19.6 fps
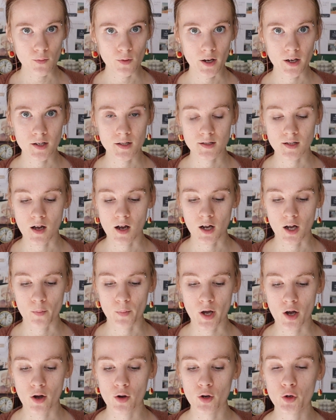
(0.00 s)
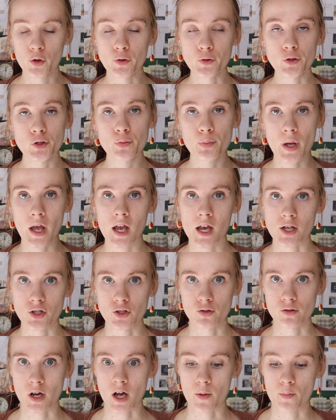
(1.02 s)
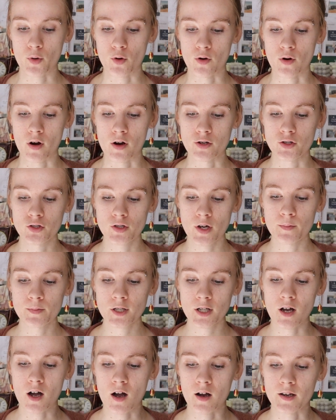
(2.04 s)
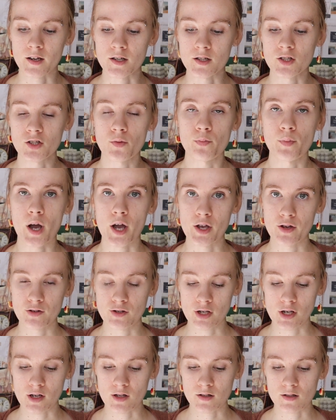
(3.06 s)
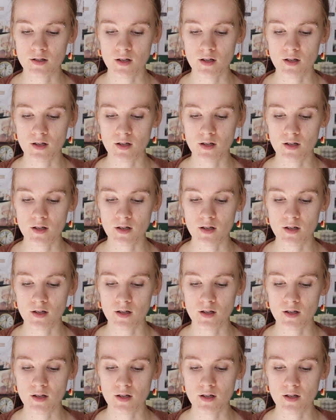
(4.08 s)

we're going to talk about group A strep or Streptococcus pyogenes.